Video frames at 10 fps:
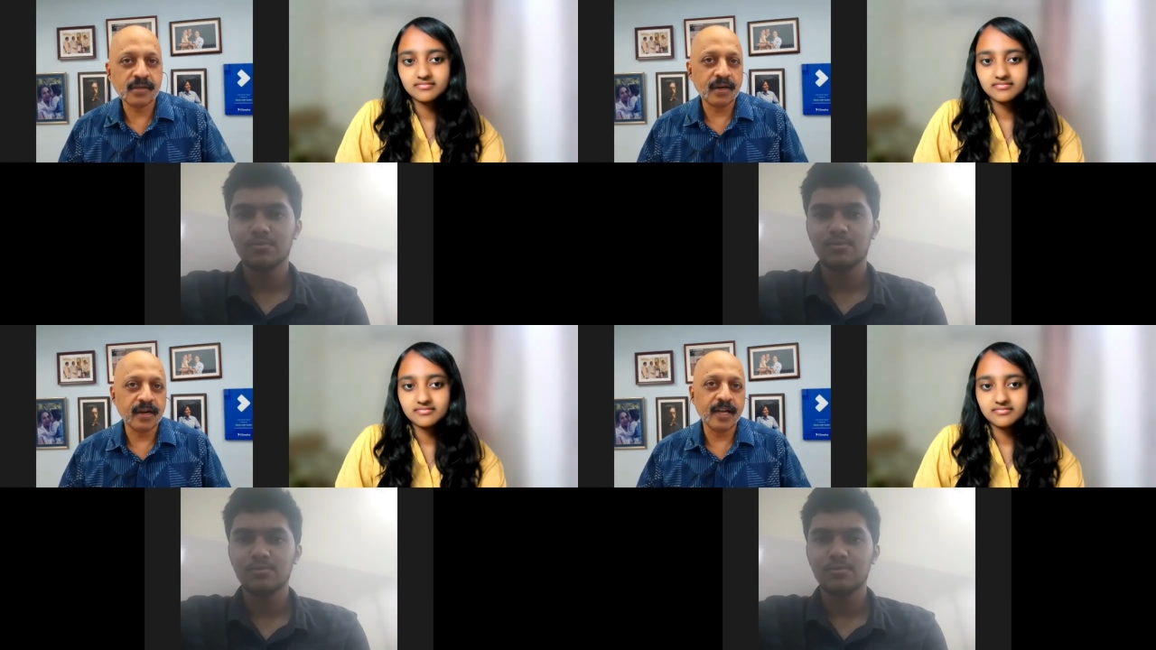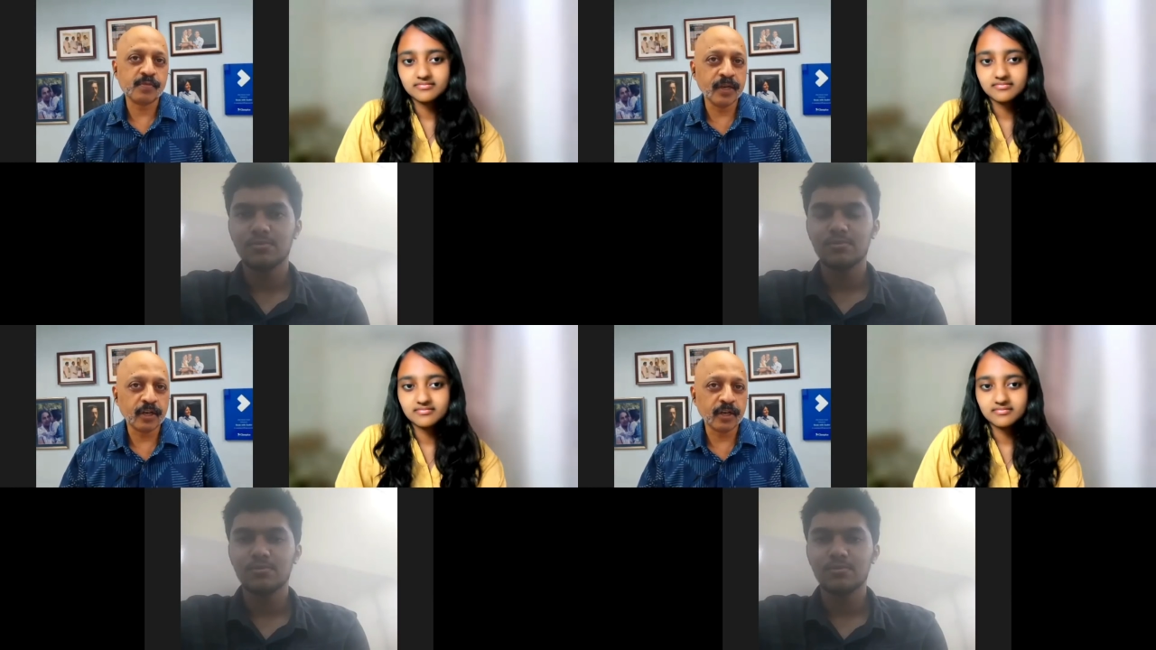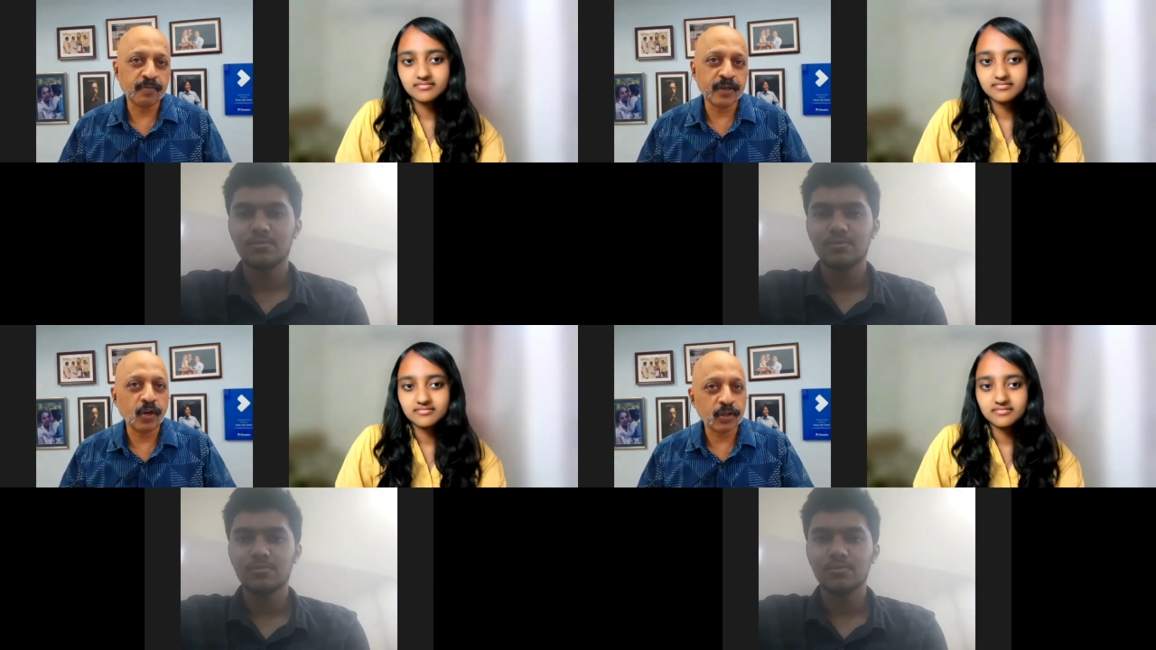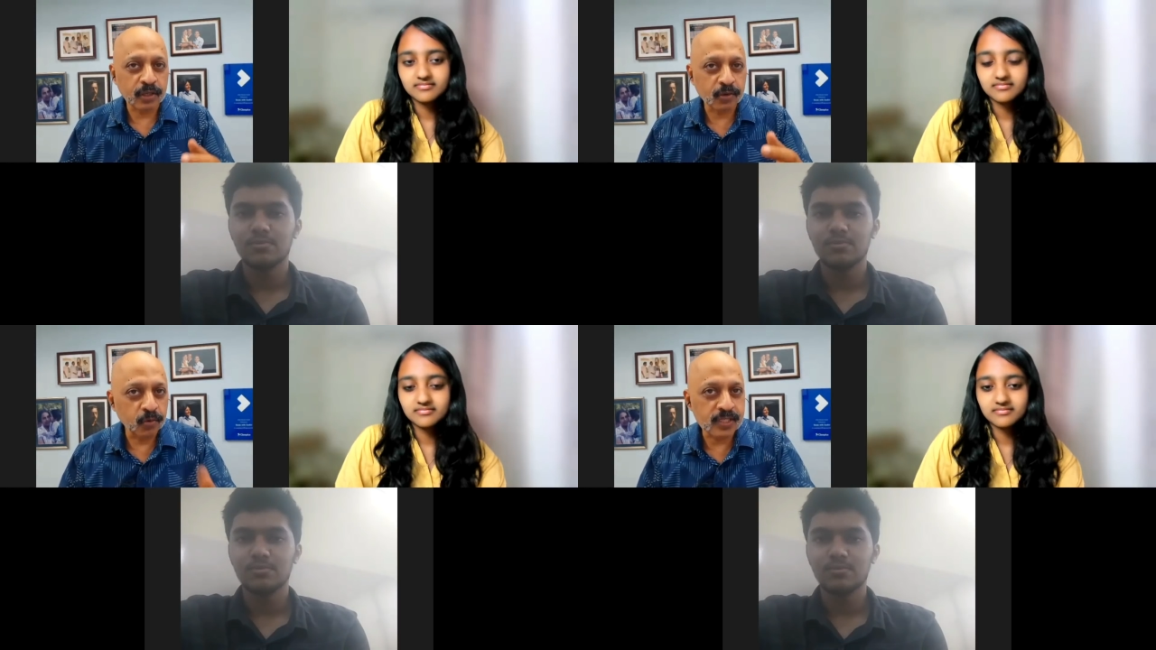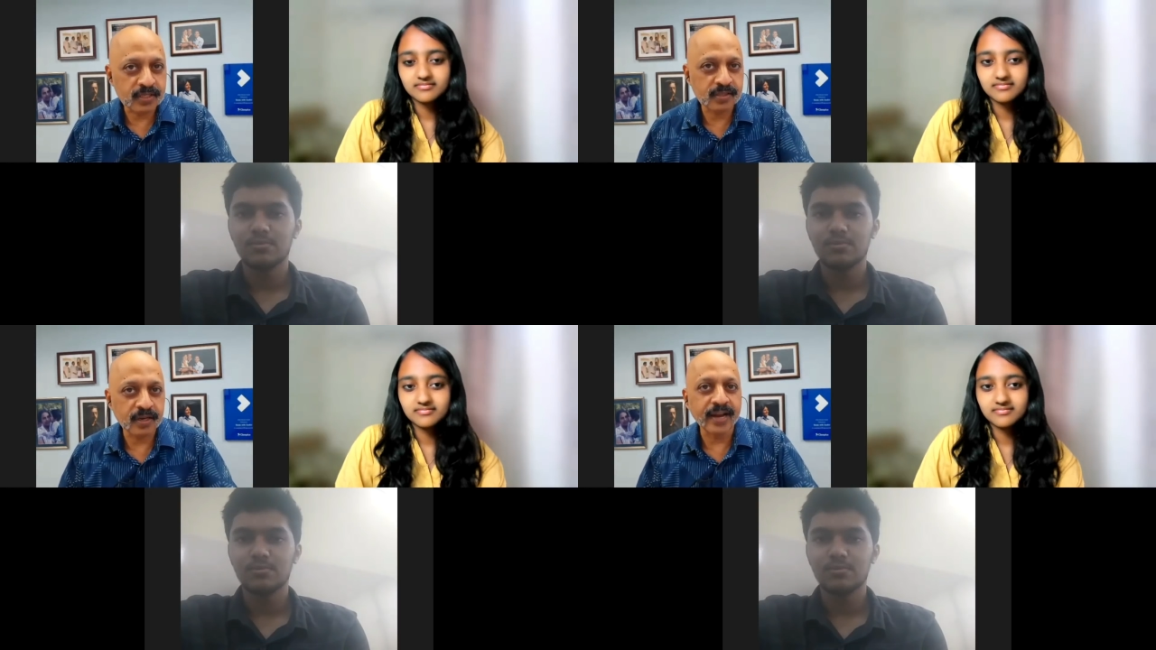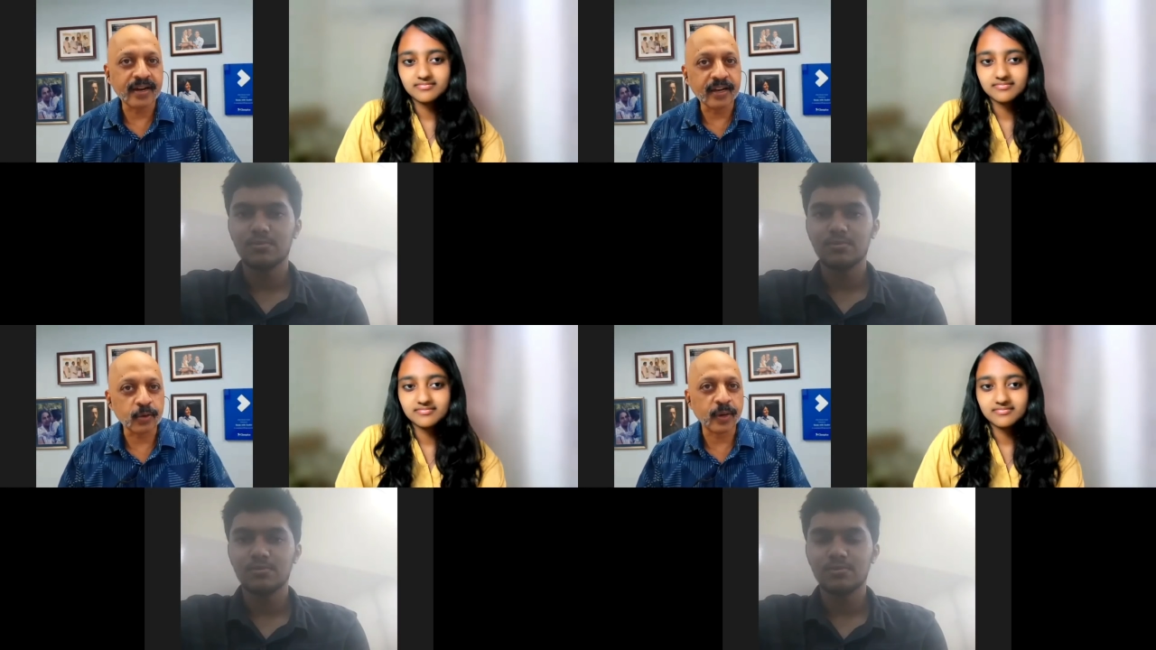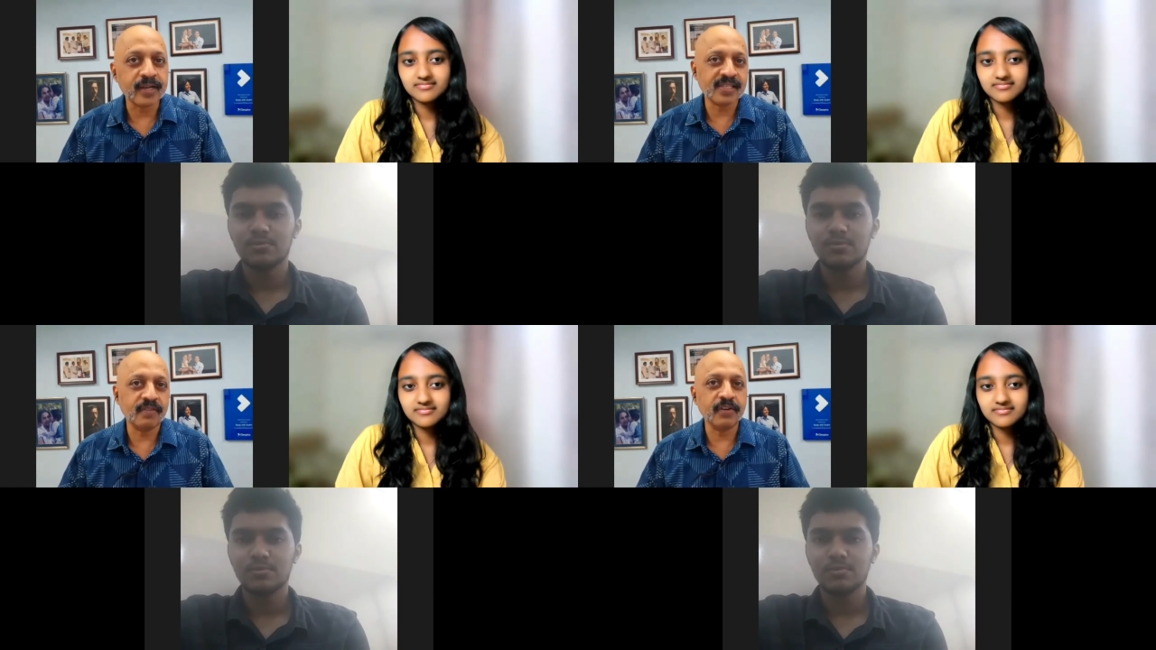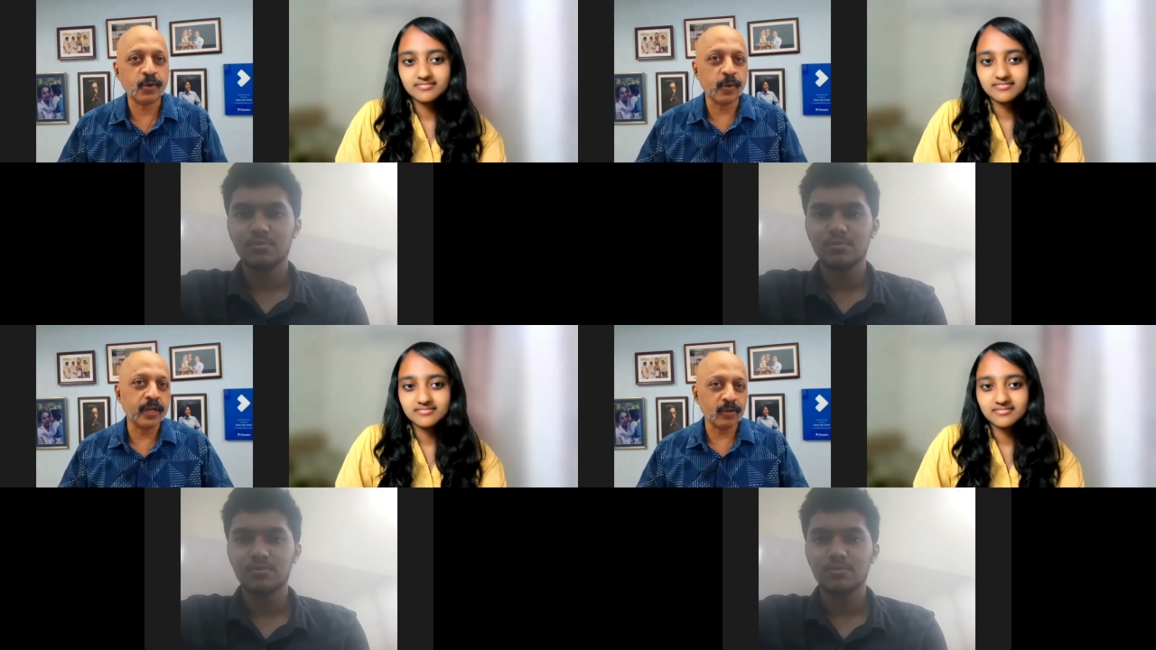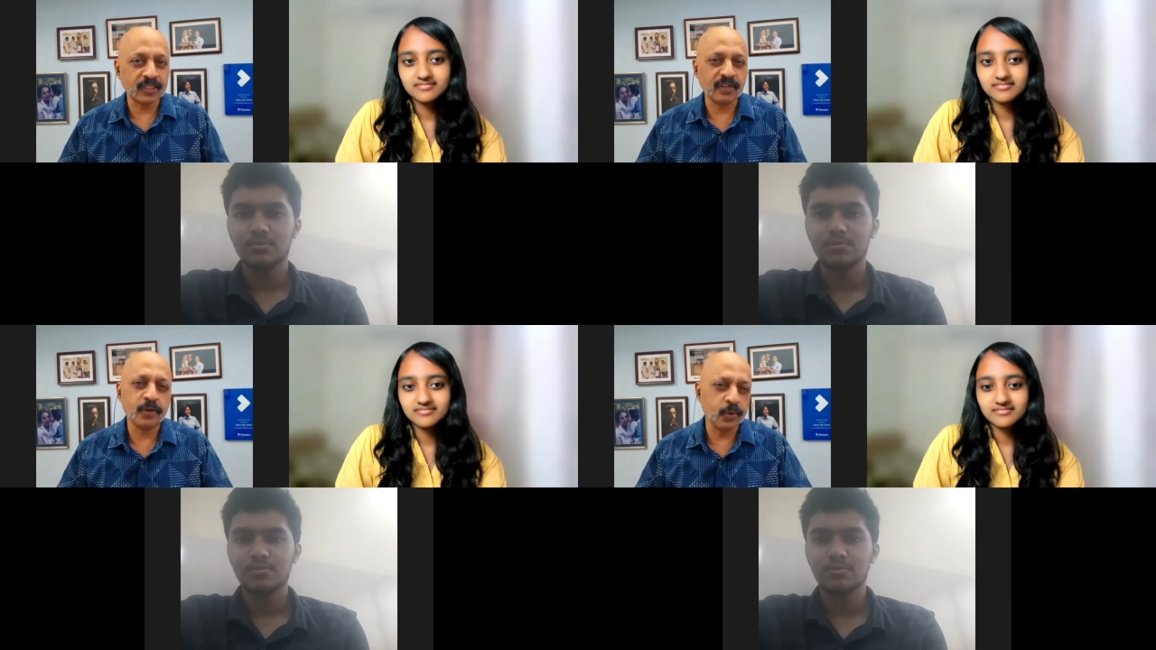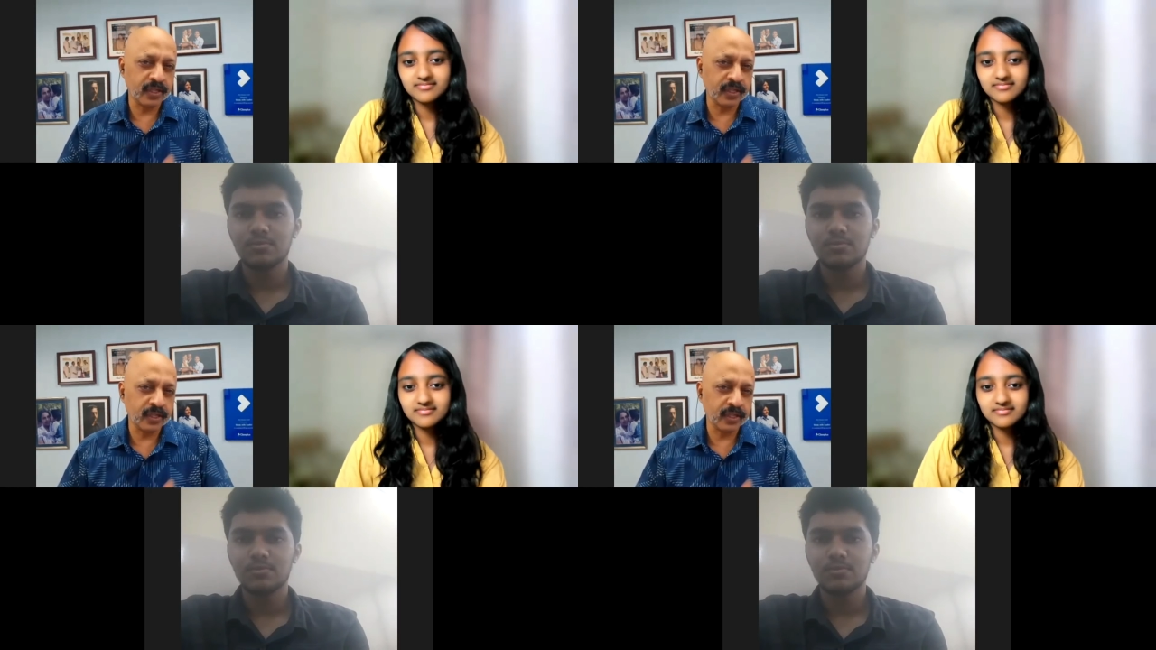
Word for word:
Speaker 1: uh, classmate of my daughter who is likely to get a 720 on 720.